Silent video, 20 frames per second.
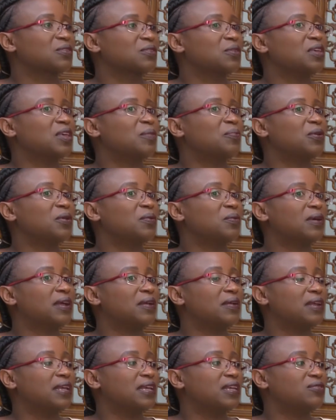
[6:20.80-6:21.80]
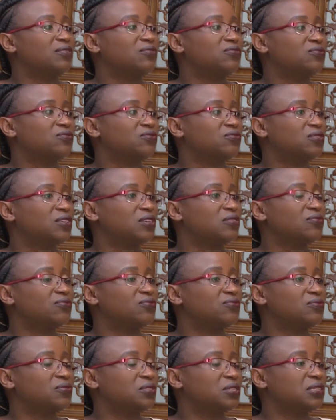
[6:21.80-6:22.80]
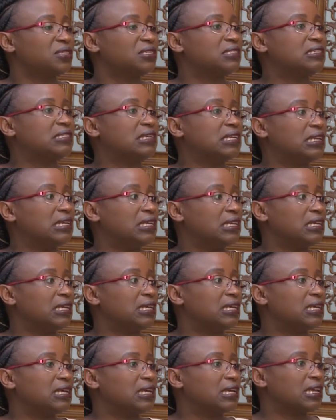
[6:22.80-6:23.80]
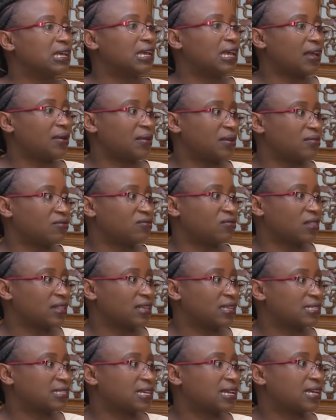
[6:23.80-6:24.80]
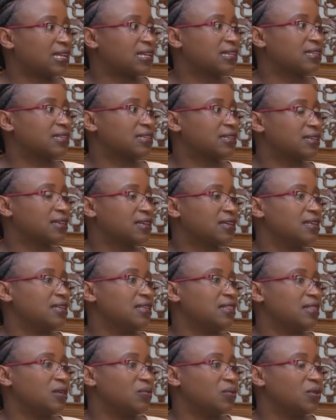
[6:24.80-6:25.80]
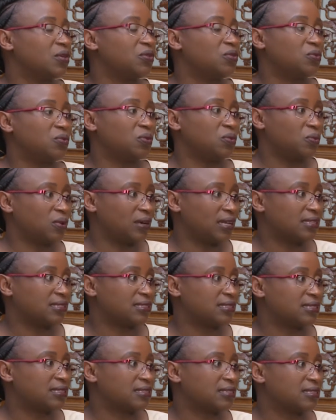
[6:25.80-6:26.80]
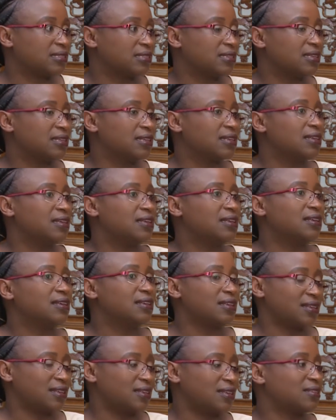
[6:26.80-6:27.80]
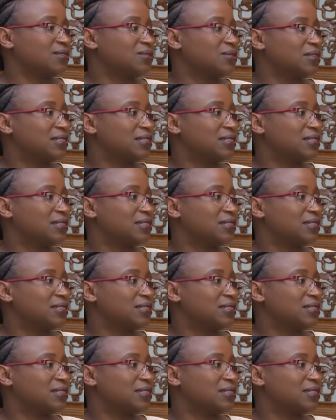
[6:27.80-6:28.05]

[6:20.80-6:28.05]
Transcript: So you keep on worrying if she's really caring for the child the way you would want it. So